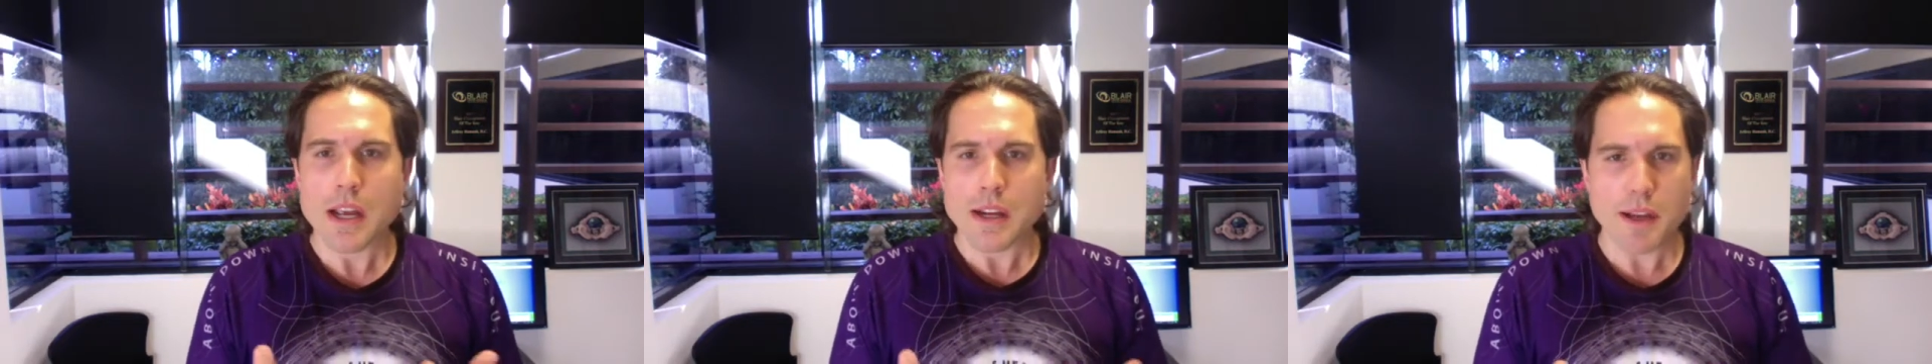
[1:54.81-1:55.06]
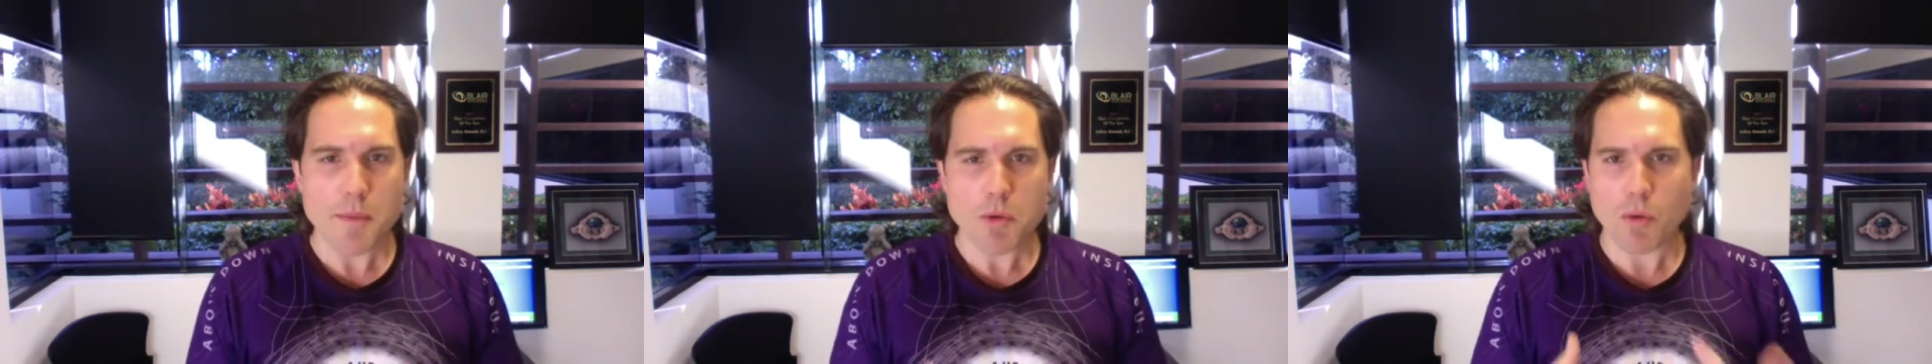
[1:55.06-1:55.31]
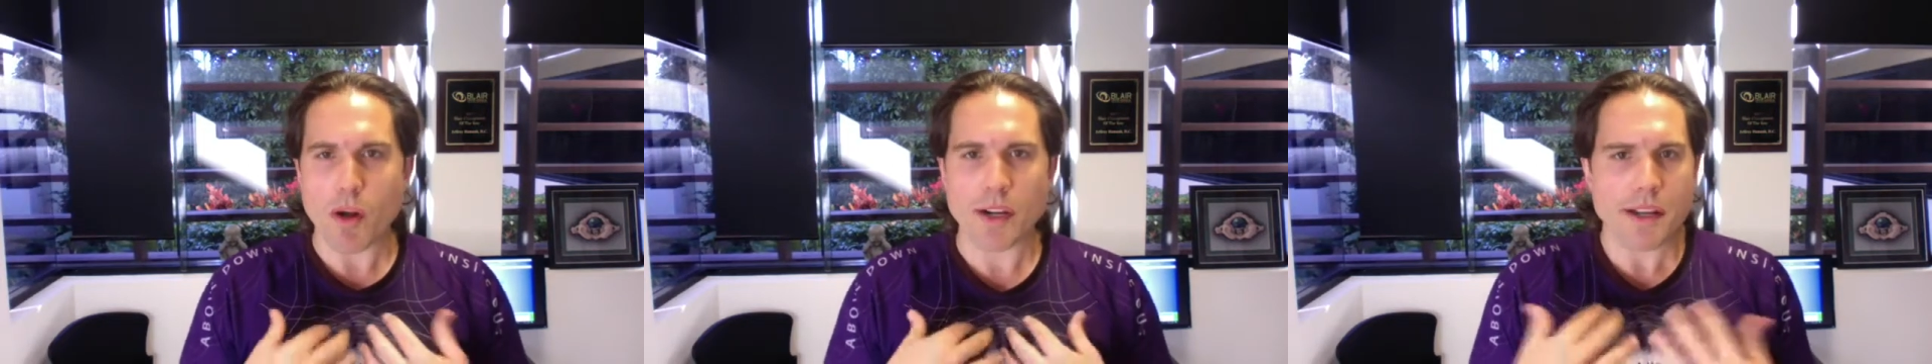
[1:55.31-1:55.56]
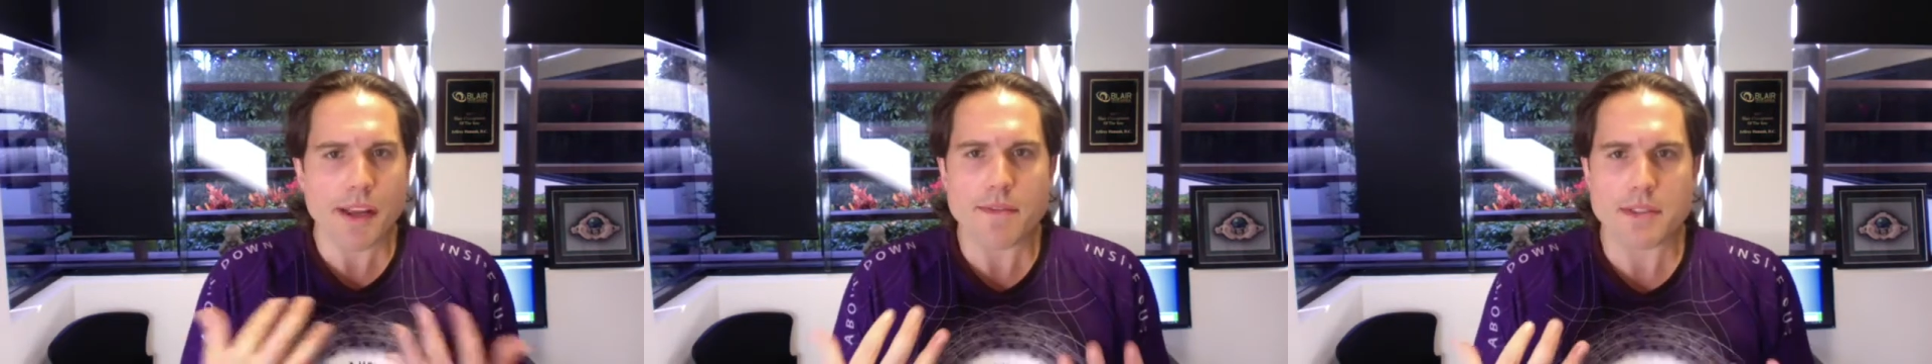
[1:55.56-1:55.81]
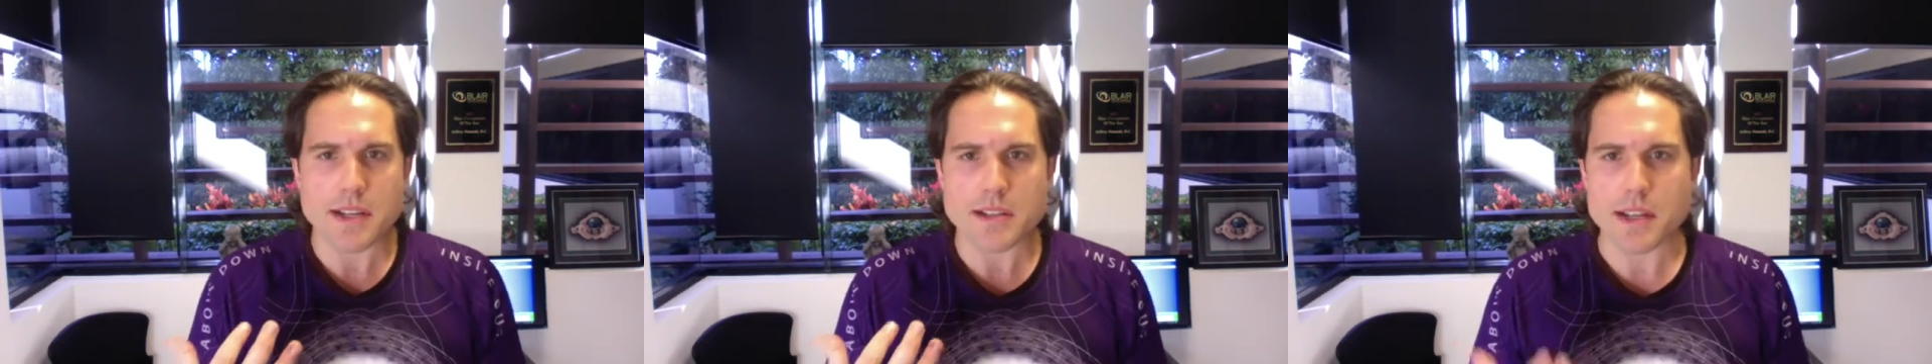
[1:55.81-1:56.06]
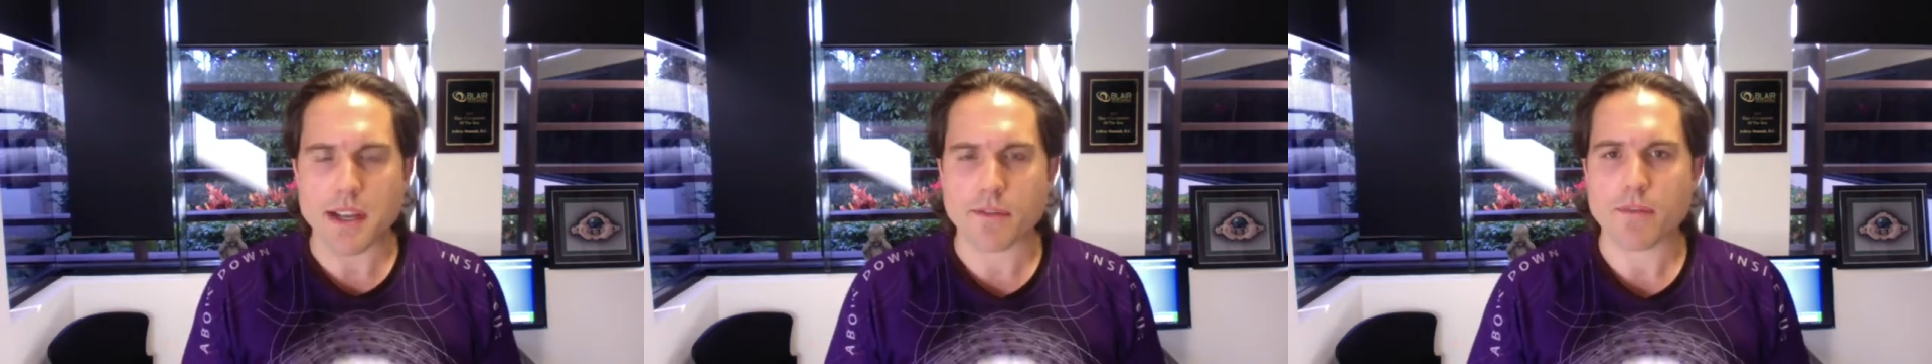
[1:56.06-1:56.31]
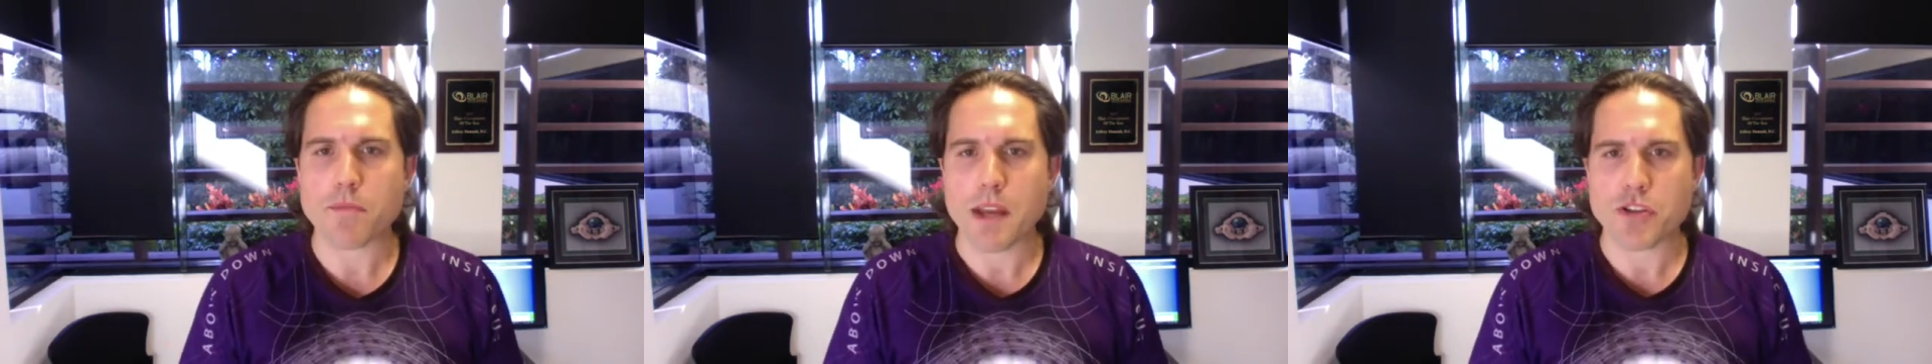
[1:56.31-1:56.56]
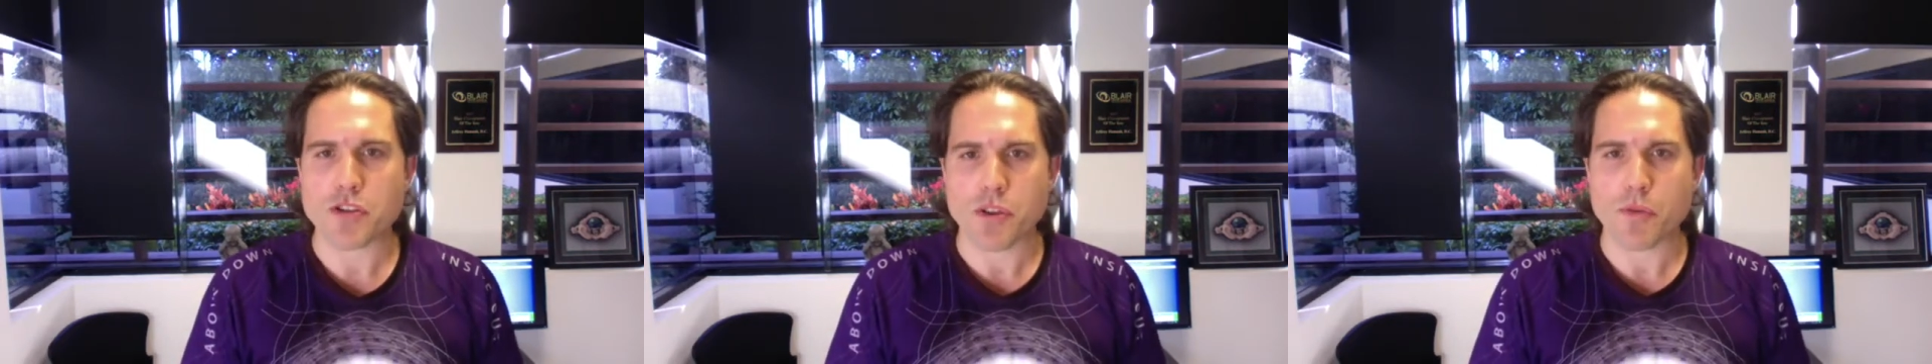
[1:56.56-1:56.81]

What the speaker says: number one, it gives us the information